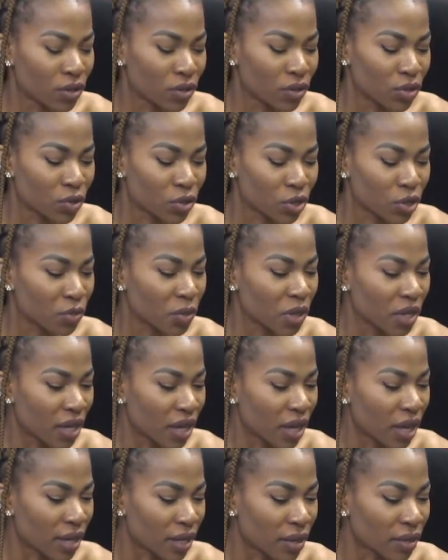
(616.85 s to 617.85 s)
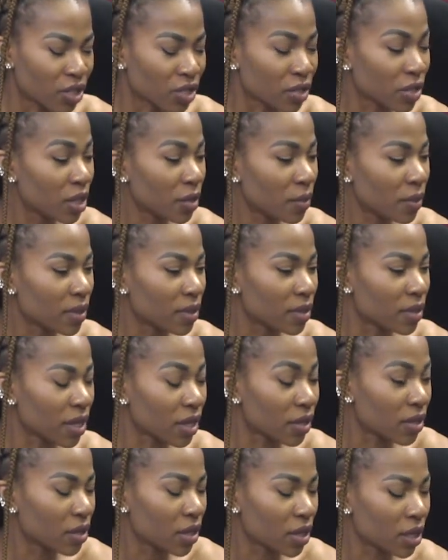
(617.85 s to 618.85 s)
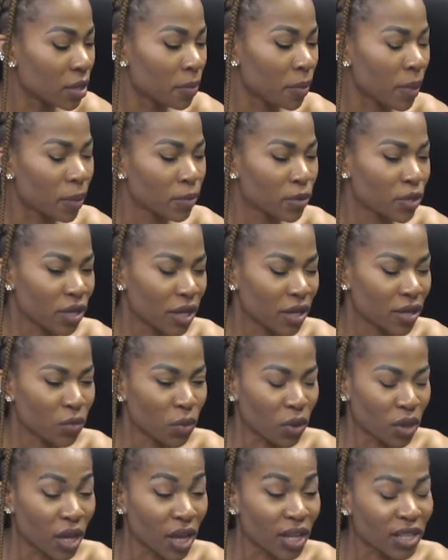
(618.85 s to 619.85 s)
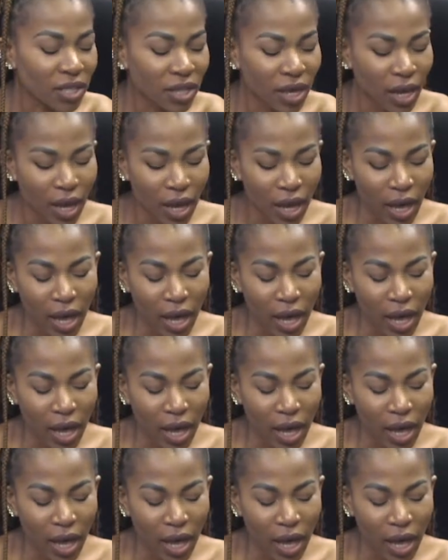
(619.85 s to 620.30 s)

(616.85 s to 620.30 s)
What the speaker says: on social media and just keep up to date with that.